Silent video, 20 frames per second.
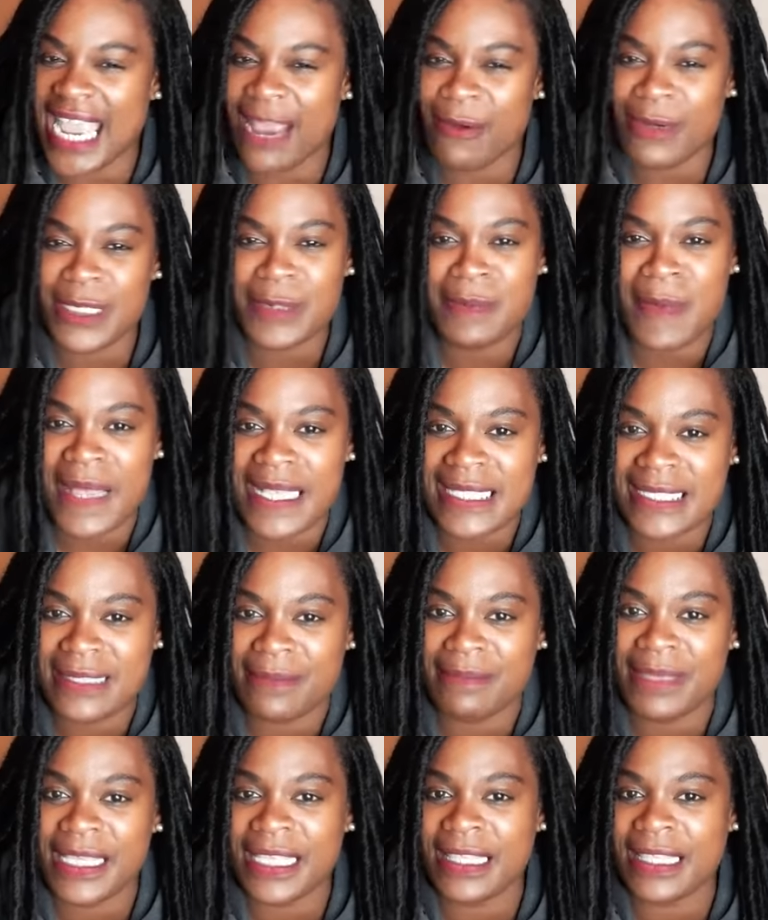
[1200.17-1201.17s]

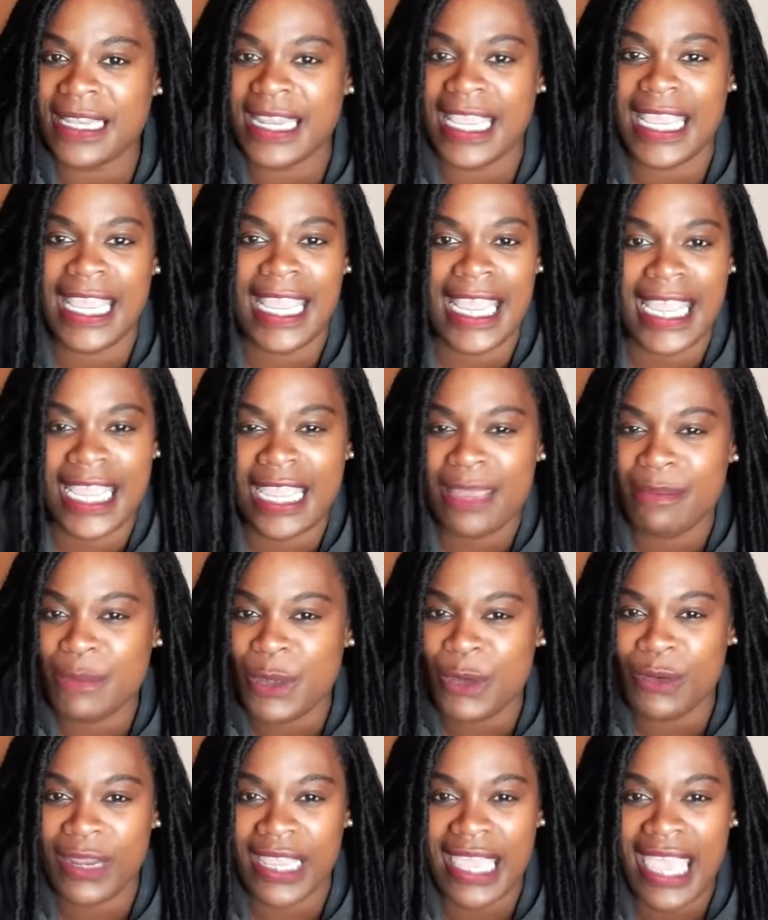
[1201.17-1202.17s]
responsibility and
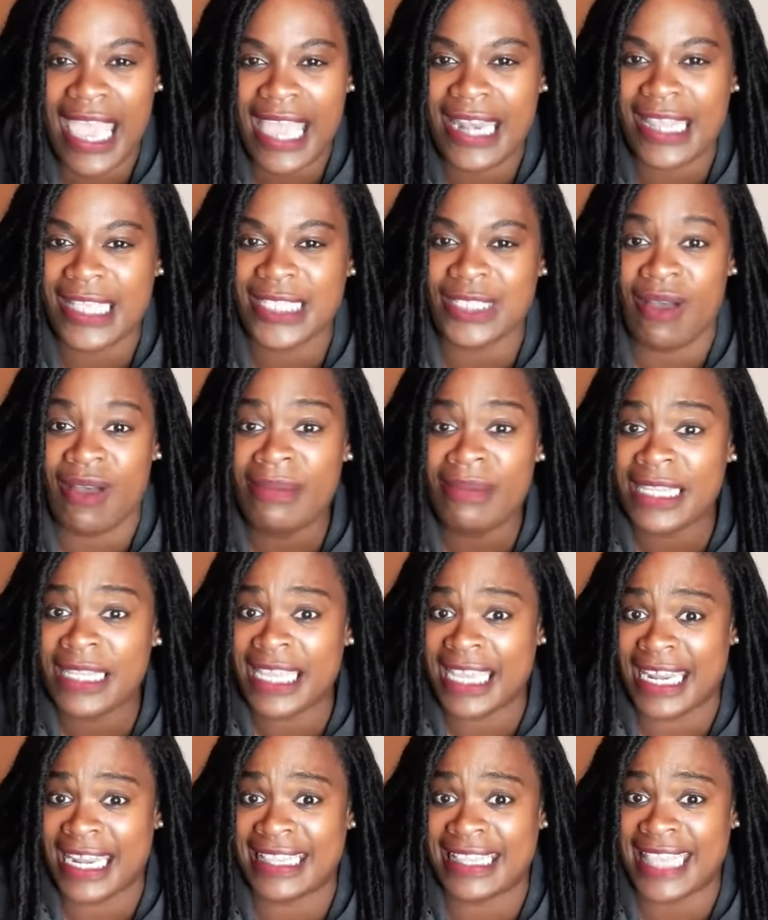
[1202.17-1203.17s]
communicating. So I'm
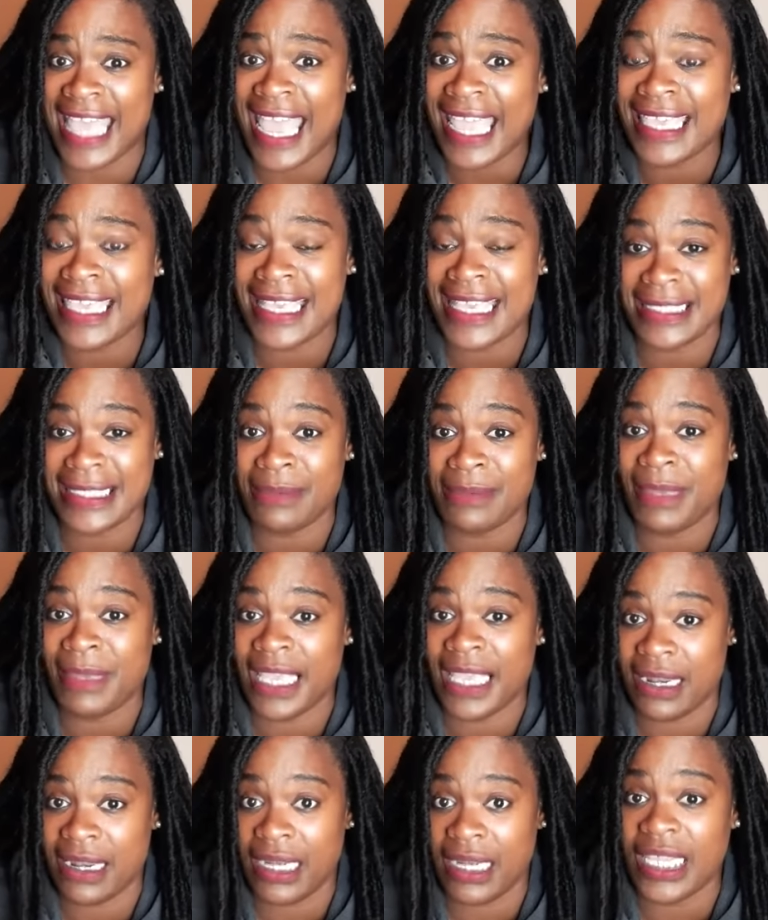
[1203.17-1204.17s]
looking at that kid to
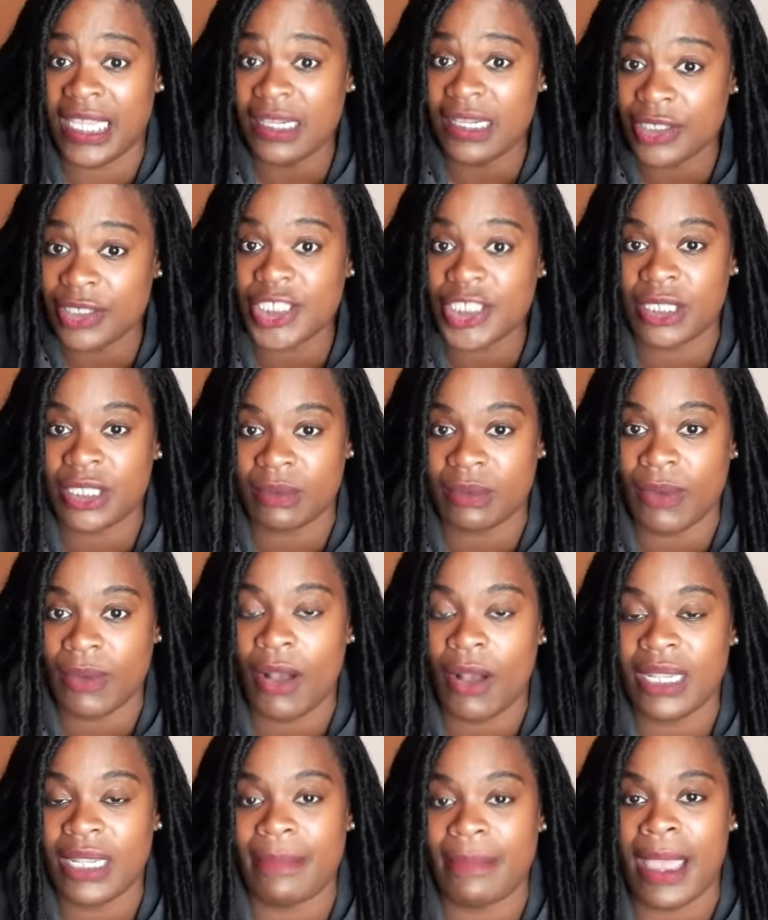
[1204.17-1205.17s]
be in a leadership
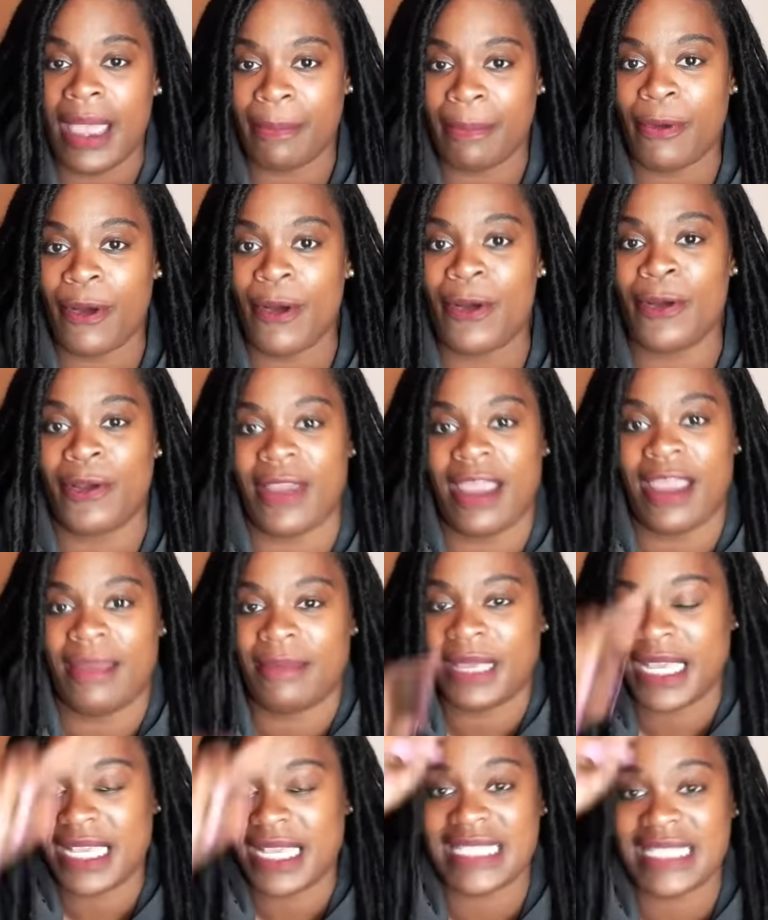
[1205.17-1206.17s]
role in my program,
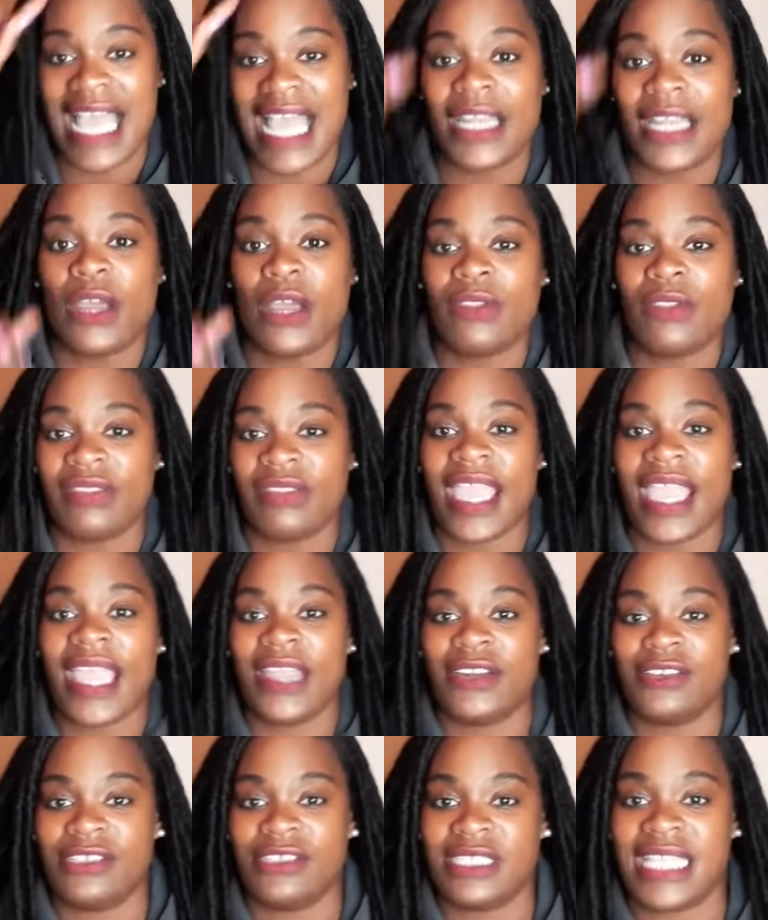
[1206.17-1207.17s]
because I know that they
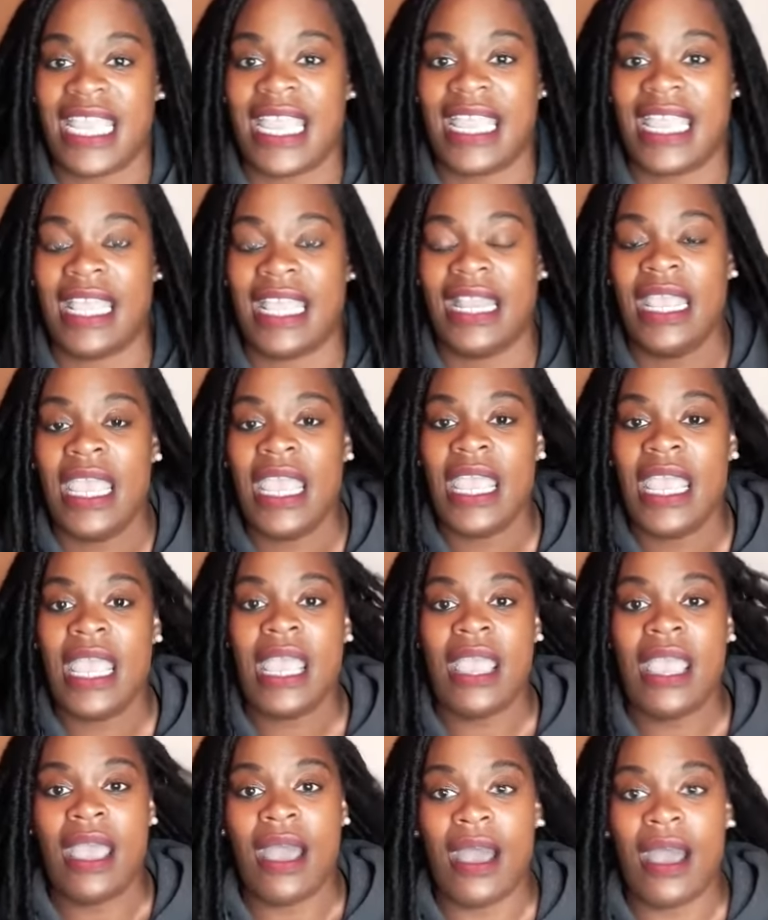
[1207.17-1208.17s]
understand
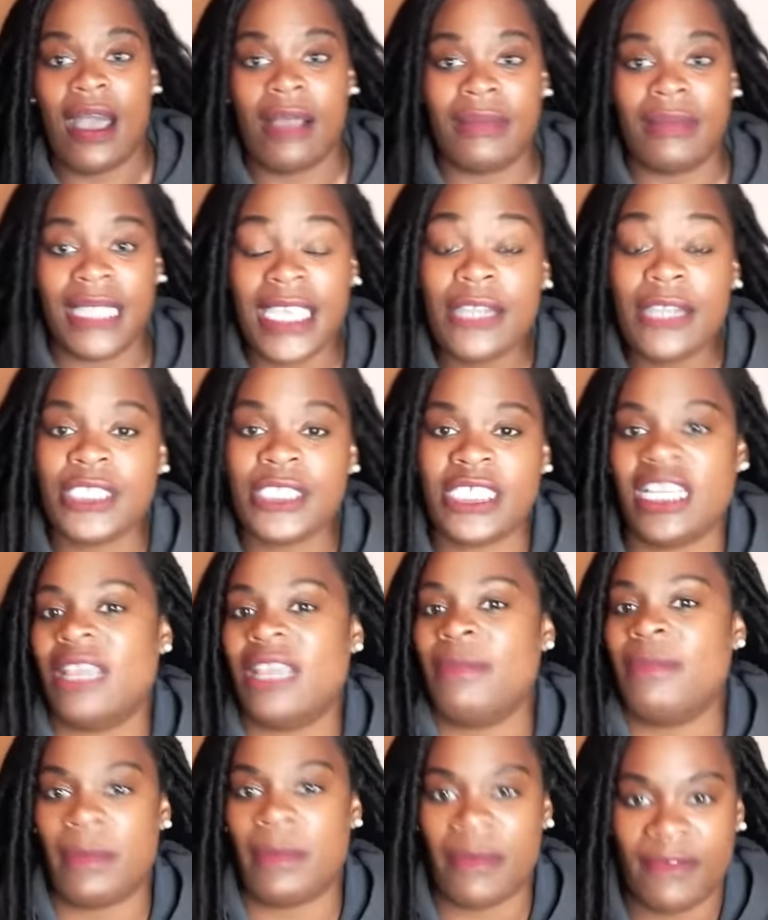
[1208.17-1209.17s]

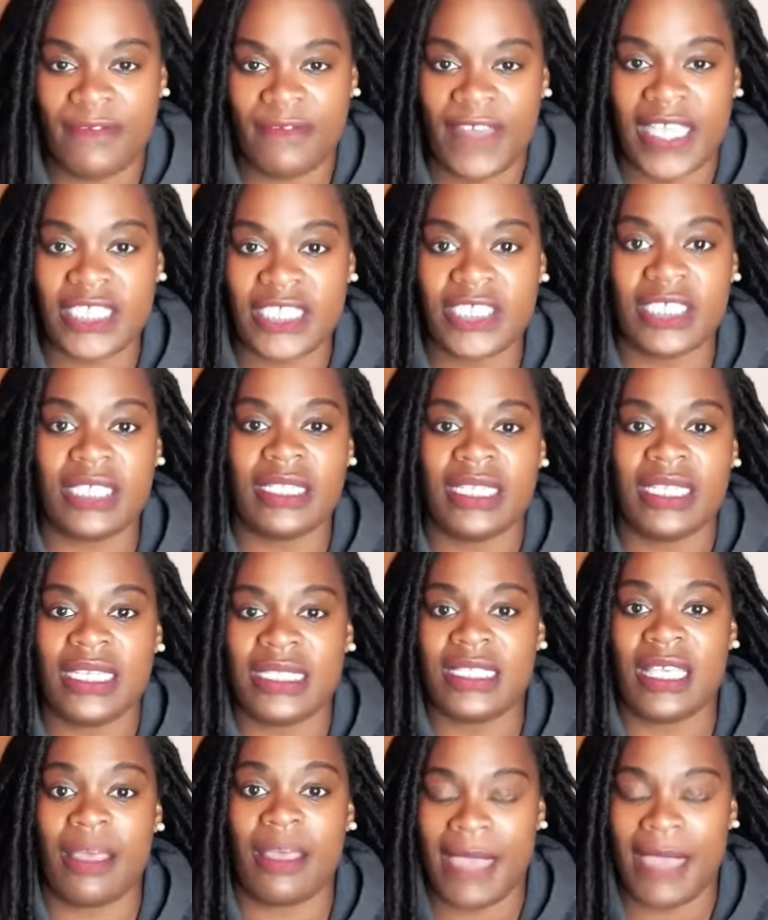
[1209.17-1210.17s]
leadership and
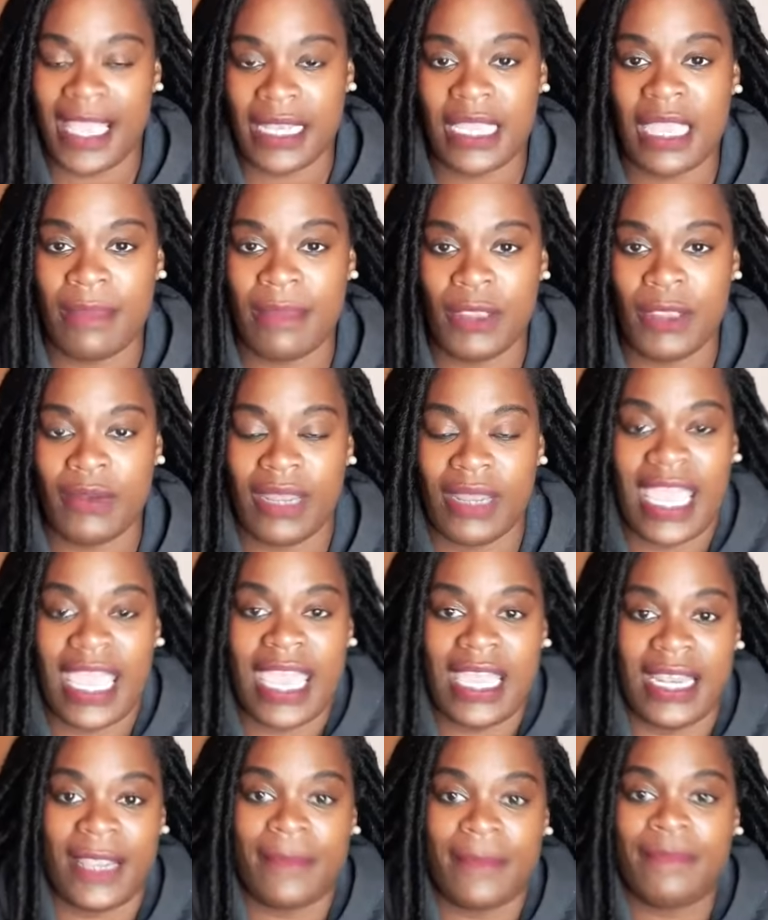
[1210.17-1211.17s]
professionalism and
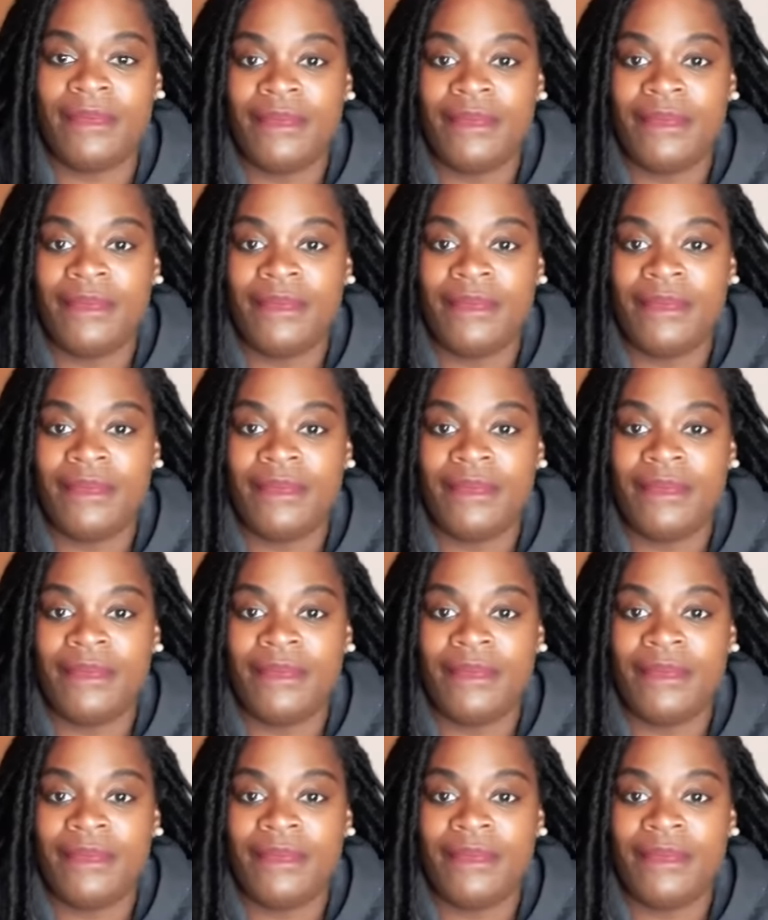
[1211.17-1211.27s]
communicating.